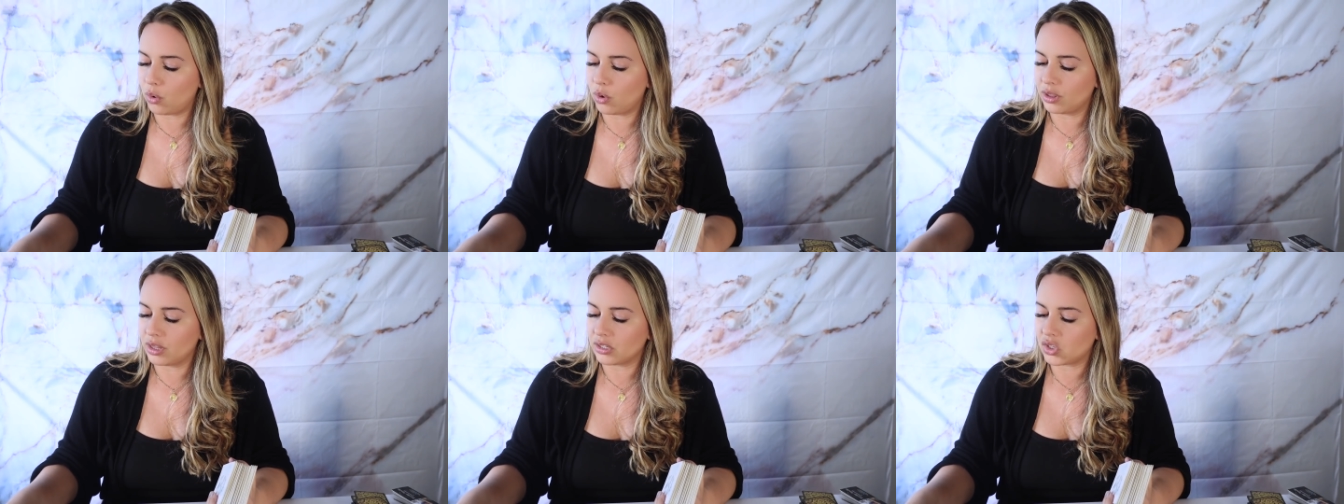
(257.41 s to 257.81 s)

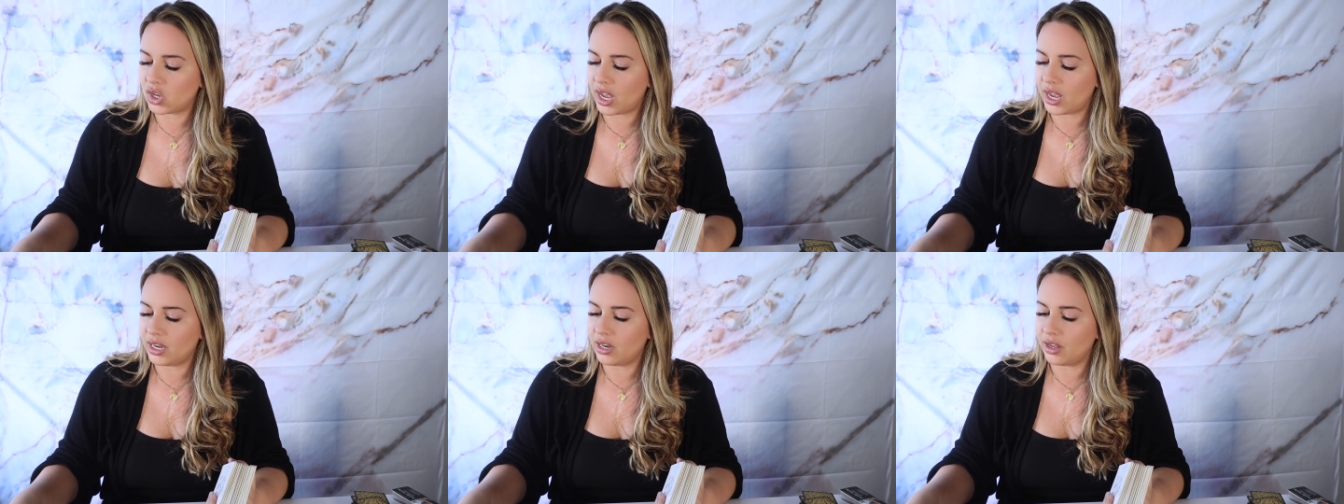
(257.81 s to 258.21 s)
or this
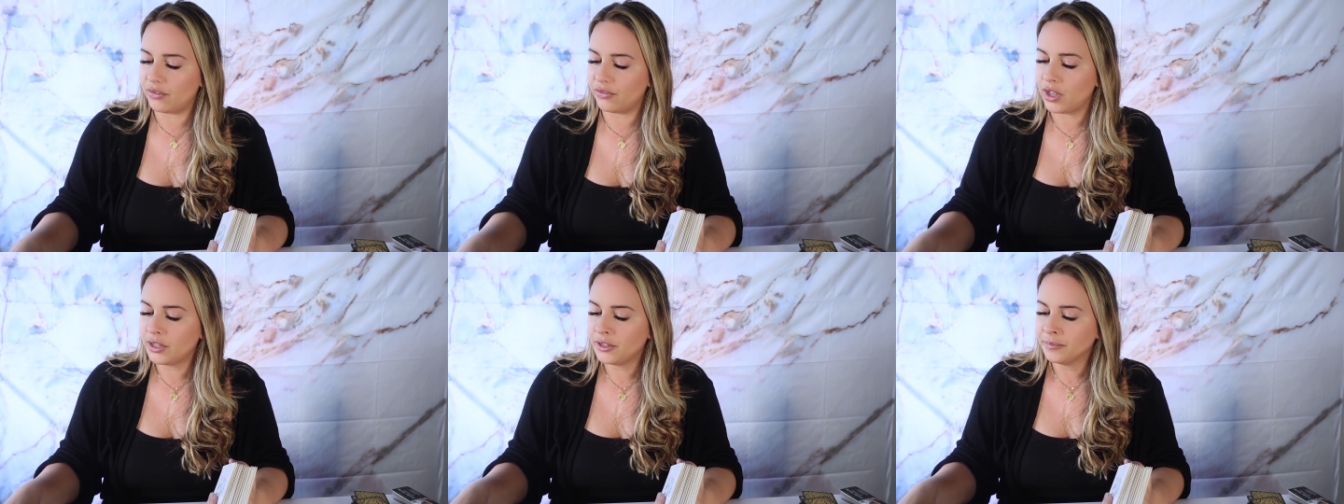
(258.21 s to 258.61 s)
kind
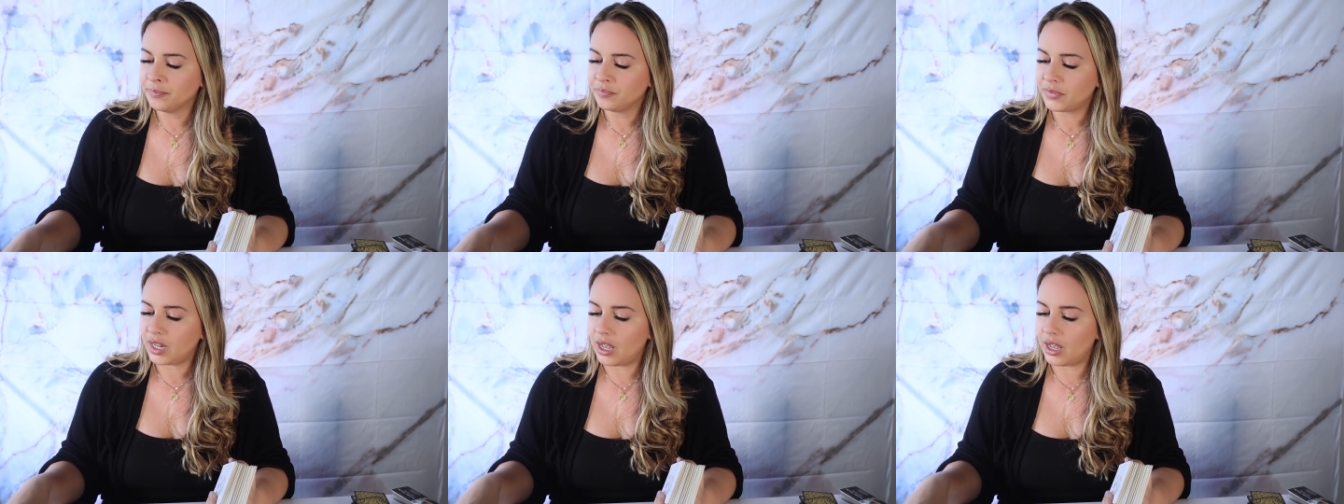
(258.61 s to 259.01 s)
of,
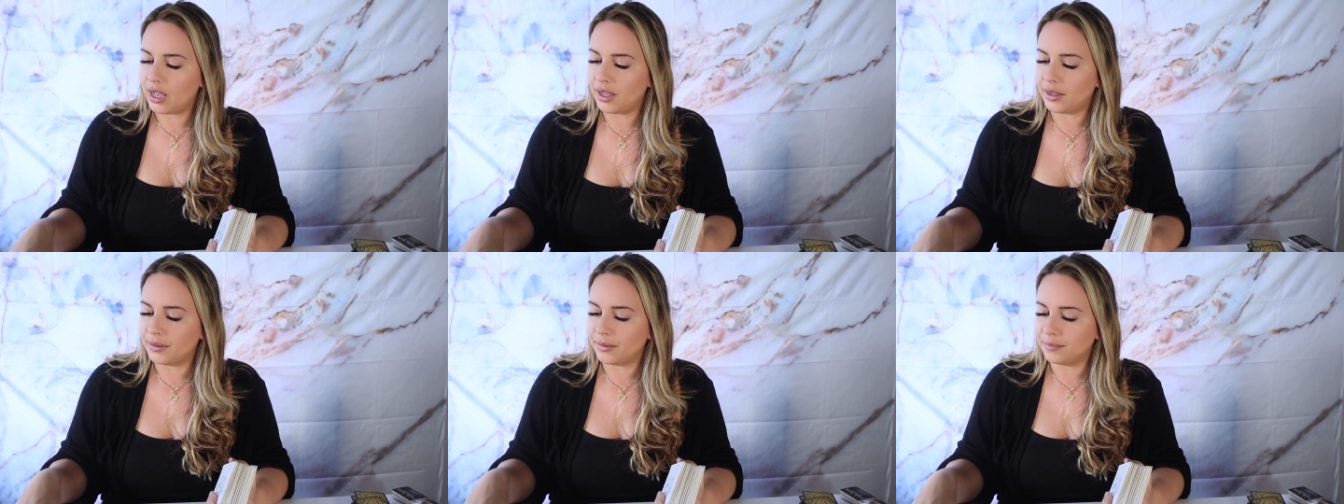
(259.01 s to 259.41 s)

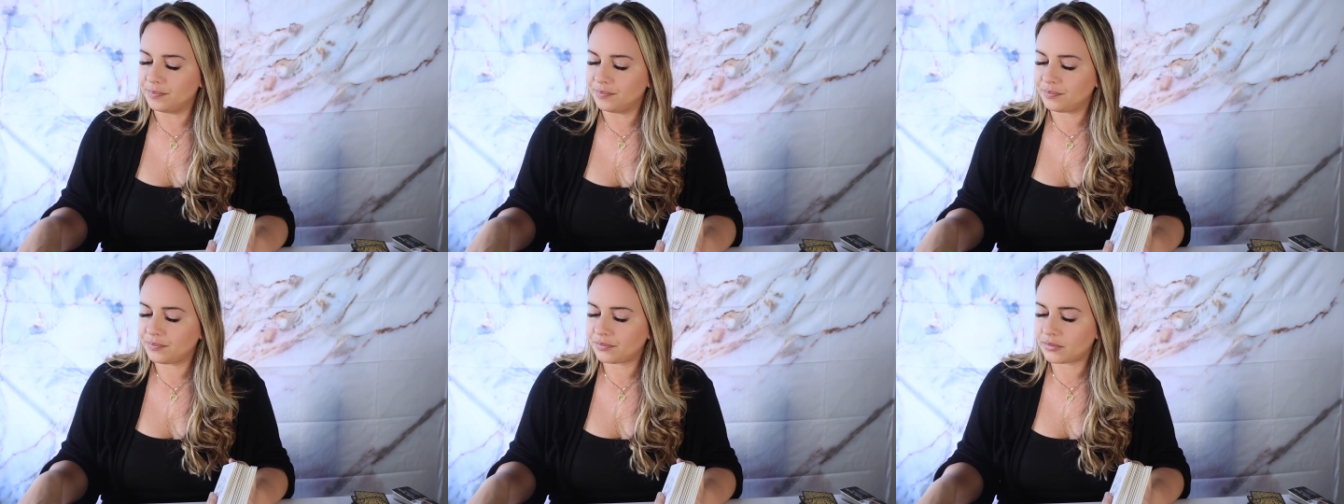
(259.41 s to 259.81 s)

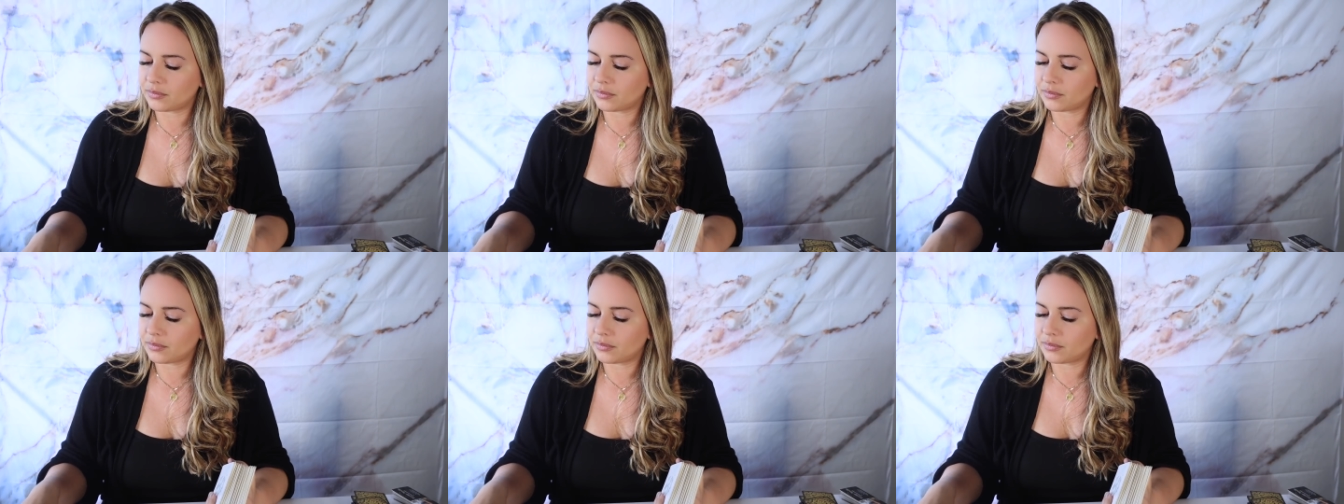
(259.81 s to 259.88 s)
um,